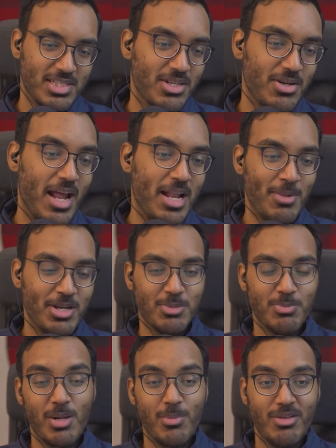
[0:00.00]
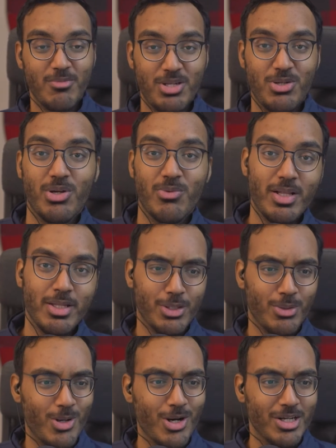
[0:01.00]
their animation people have been doing really good
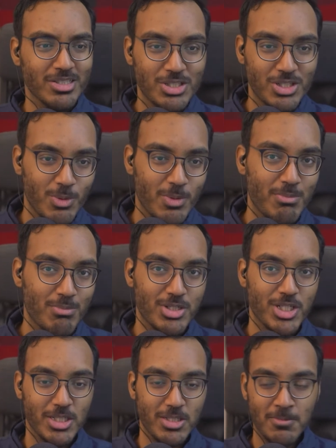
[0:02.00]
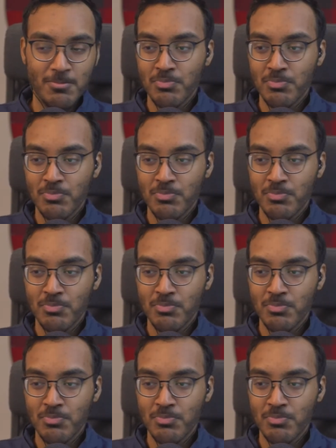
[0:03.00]
work on this show in particular.